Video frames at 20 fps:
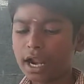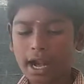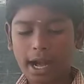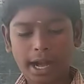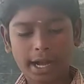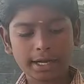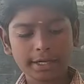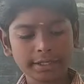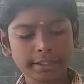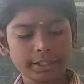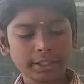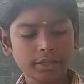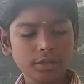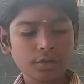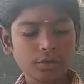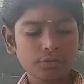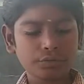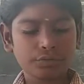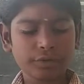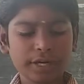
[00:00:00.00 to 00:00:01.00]
and
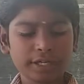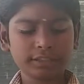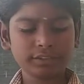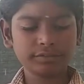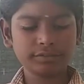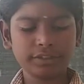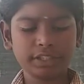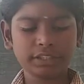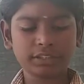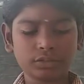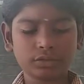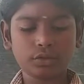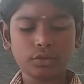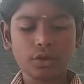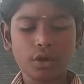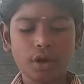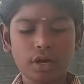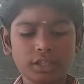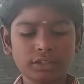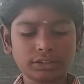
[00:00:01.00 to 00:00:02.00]
fed with
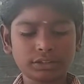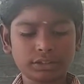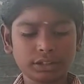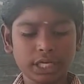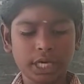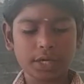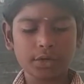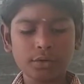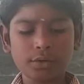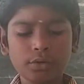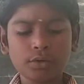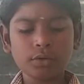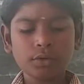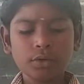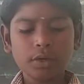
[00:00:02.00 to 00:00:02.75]
coal, threw